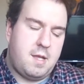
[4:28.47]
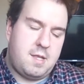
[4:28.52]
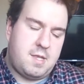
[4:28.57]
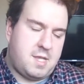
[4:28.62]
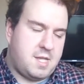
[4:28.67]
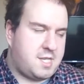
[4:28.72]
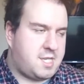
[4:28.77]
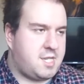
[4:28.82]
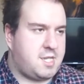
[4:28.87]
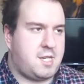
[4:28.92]

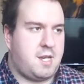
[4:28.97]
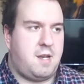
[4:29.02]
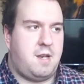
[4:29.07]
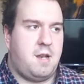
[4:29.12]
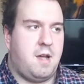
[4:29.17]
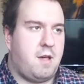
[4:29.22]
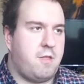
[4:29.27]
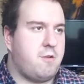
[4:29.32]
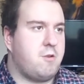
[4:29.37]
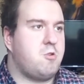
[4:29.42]
this is
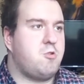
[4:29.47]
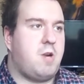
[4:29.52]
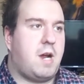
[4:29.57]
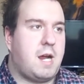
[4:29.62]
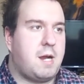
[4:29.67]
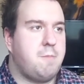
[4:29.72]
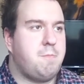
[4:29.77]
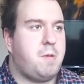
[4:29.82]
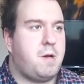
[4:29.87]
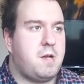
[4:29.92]
another
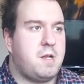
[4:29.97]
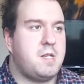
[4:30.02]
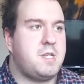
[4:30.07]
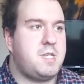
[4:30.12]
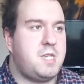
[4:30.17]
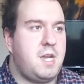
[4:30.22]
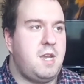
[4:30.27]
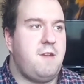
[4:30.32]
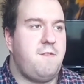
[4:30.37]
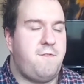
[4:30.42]
Dragon Ball
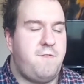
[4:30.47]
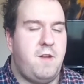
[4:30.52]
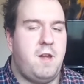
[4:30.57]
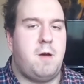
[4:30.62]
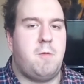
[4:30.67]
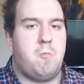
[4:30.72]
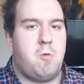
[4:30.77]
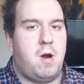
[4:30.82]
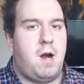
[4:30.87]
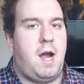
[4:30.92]
Z
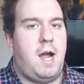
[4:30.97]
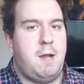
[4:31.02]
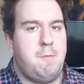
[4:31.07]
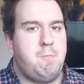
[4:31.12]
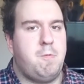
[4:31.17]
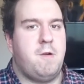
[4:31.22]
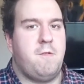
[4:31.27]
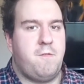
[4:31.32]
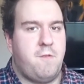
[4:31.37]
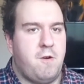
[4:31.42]
film where I
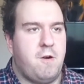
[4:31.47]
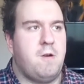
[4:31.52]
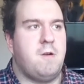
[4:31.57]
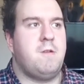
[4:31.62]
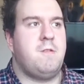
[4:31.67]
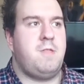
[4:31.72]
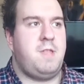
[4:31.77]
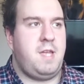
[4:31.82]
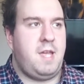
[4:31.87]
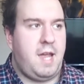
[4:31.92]

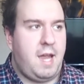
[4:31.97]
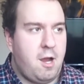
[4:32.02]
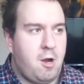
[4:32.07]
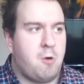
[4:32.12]
prefer the